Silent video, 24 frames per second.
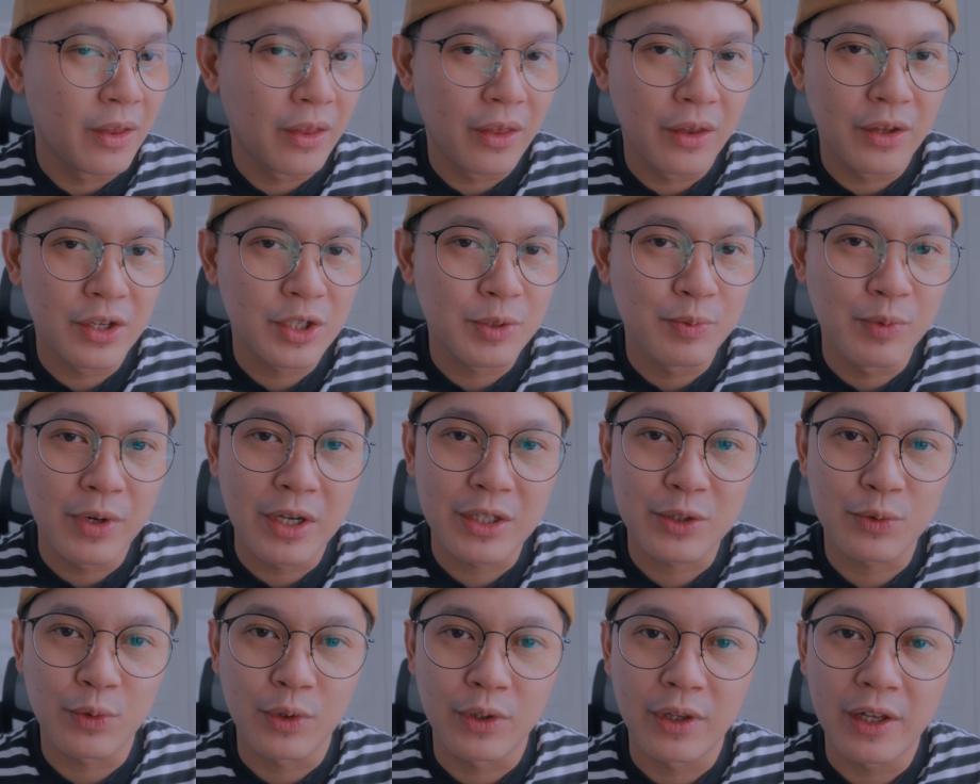these
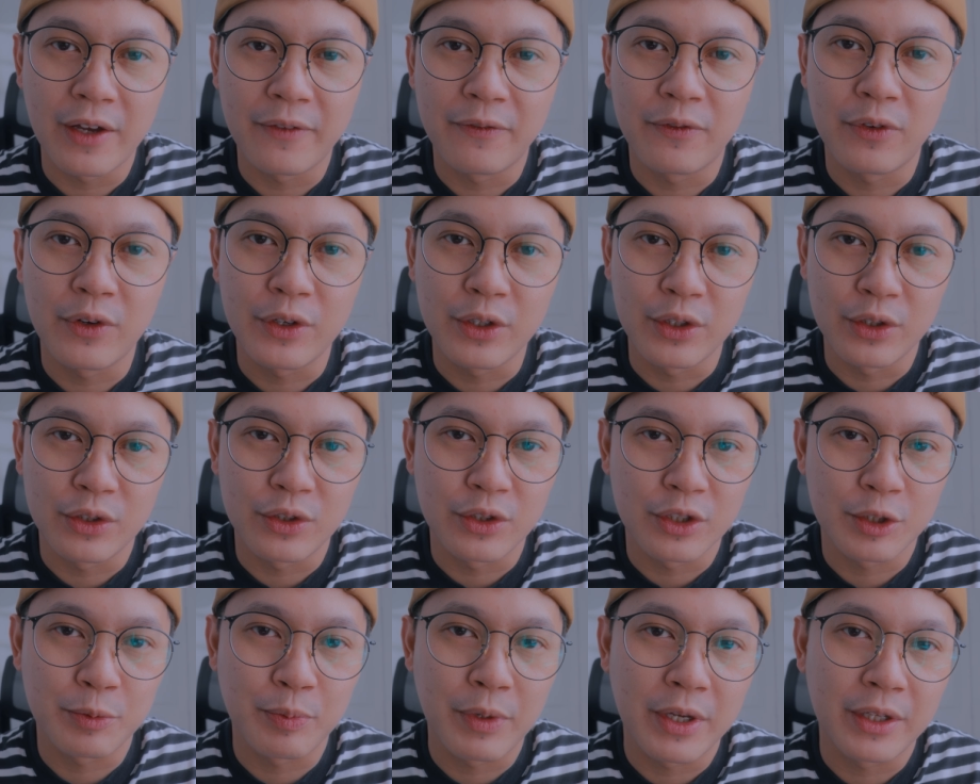brands would love for you
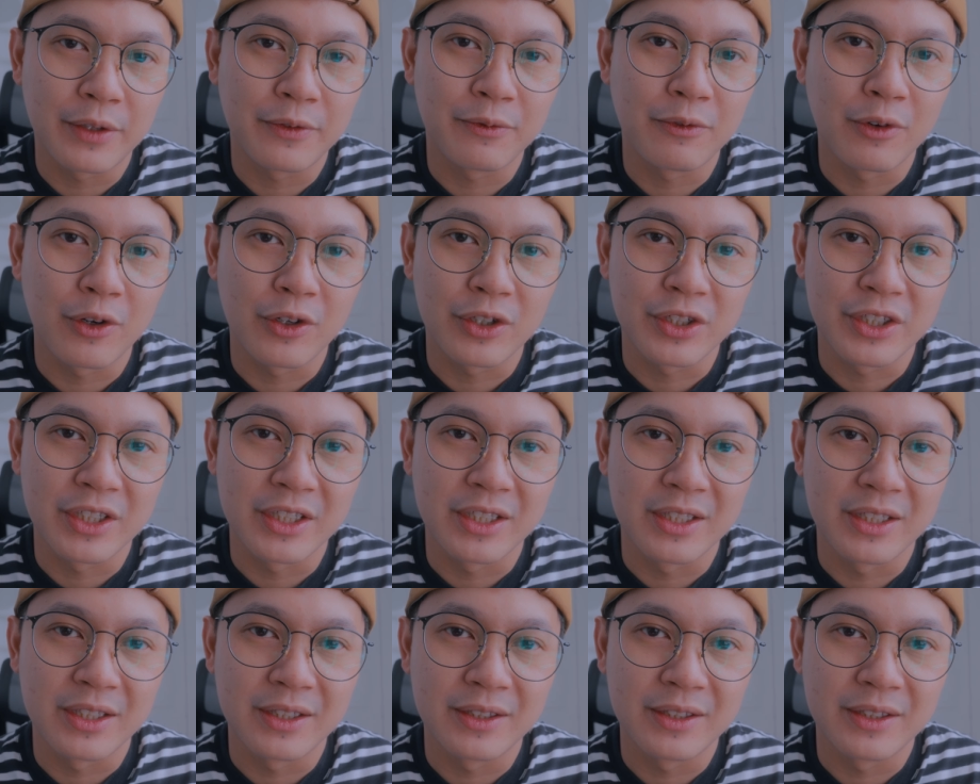to spend a fortune.